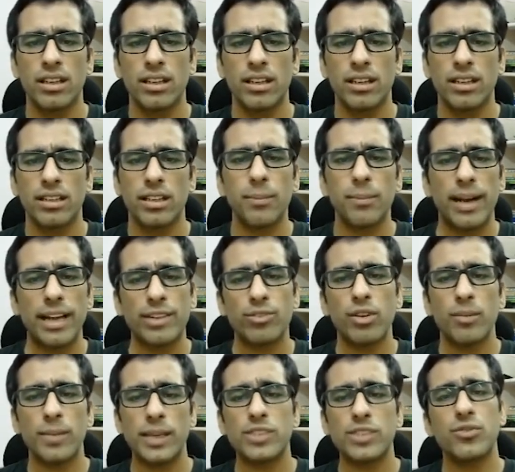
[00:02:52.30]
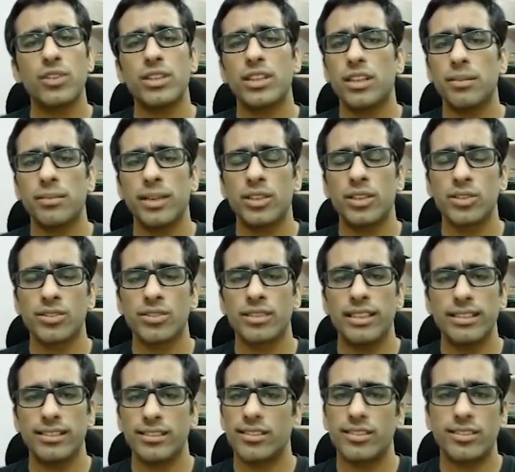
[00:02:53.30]
The manual page for TermIOS
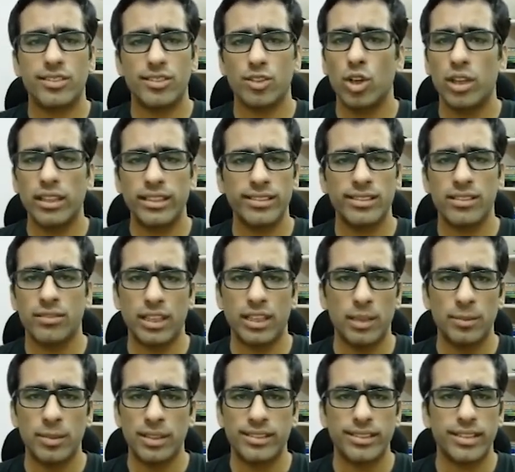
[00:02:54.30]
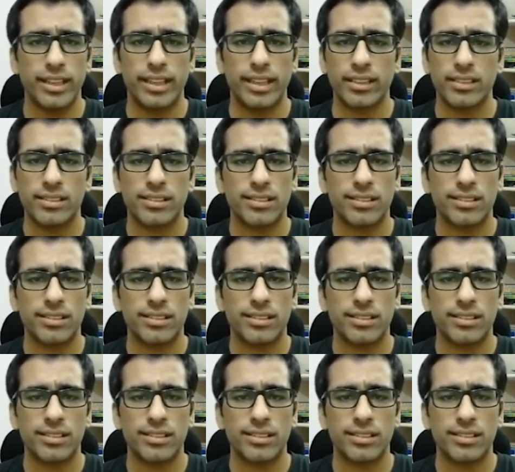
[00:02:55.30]
lists all these available settings.